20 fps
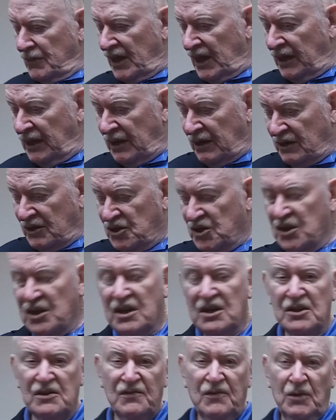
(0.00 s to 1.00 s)
and a
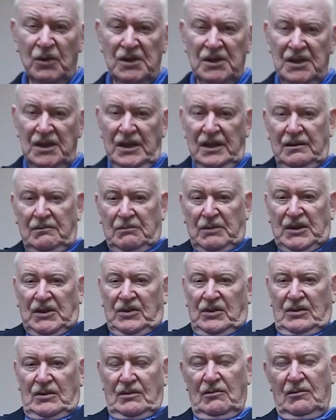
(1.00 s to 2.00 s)
GS-14, but
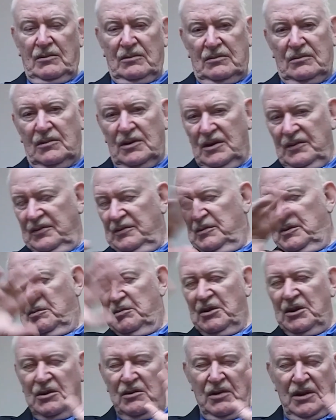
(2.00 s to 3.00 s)
one of them had
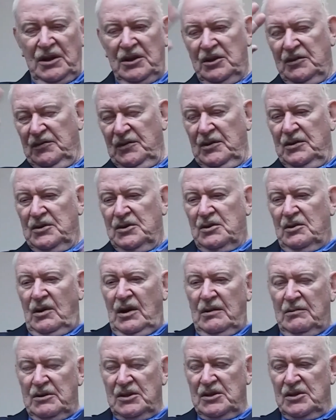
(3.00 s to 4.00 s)
been transferred, so
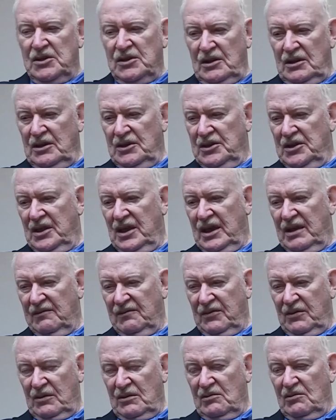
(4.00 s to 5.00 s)
I was in charge of that
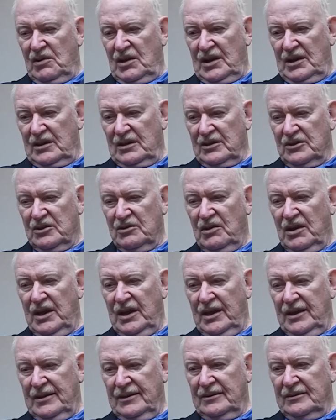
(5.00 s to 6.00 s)
for a while. So I
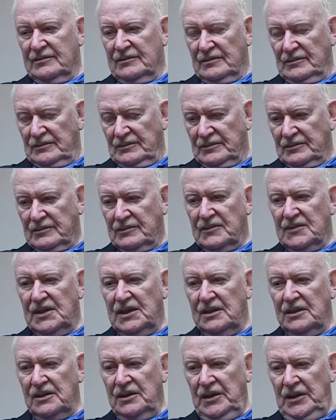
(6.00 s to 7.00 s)
had
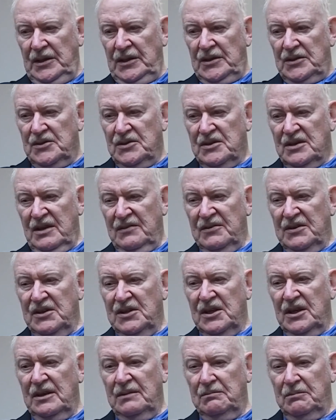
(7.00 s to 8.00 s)

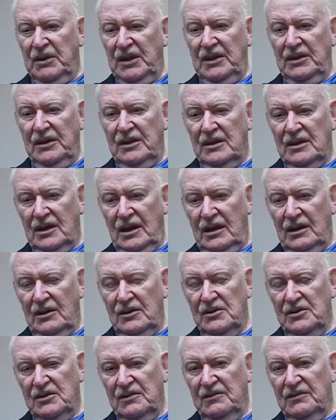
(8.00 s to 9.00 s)
$17 billion
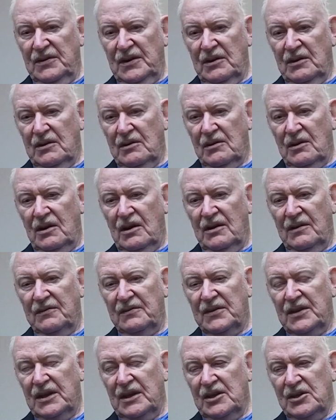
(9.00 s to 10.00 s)
of
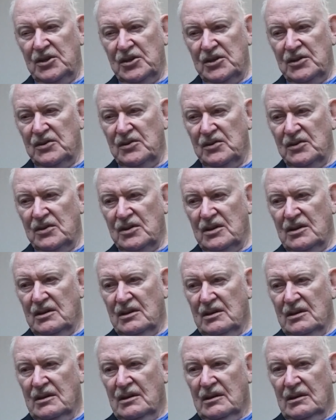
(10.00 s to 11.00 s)
aircraft engines
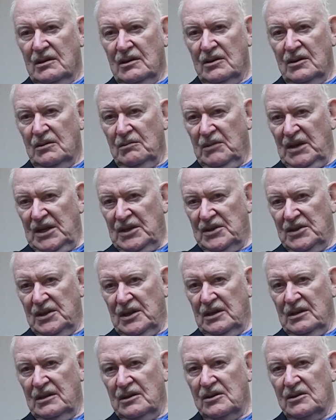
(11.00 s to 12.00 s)
under my
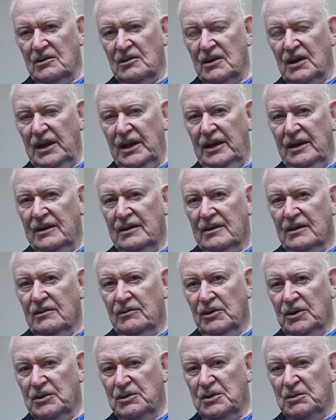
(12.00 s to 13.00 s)
signatory,
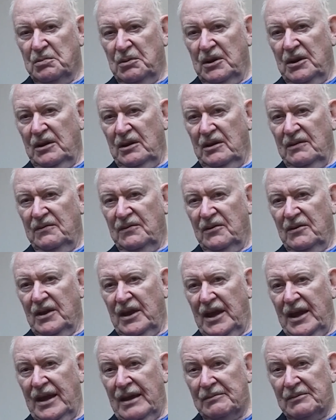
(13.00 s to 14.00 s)
which was pretty good for a
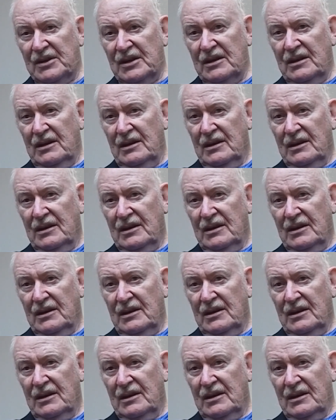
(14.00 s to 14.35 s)
captain.